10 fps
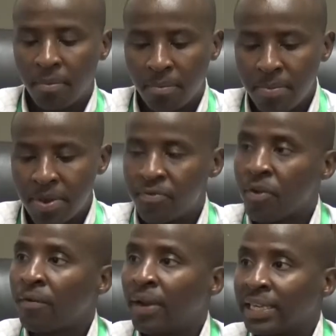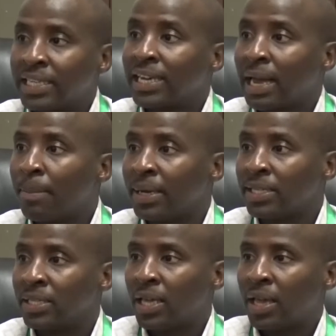Maybe if we have like 10
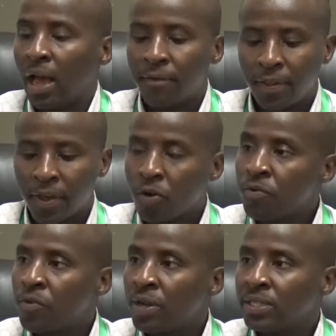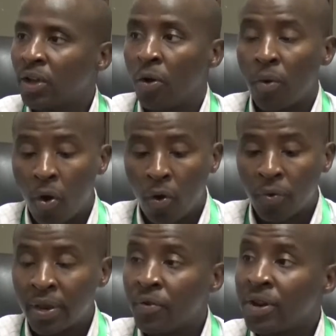companies after the conference, or
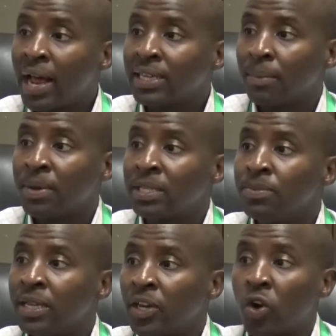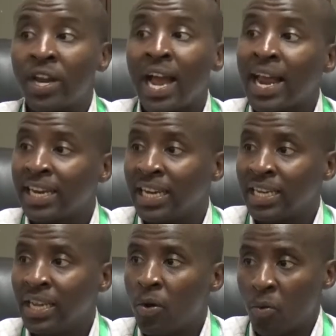we run some exhibition
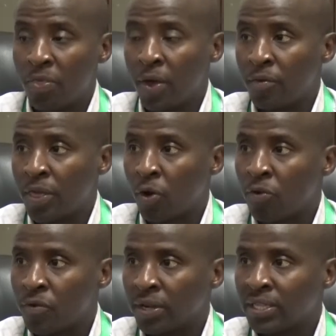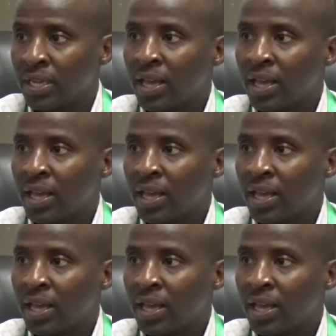concurrently with the conference.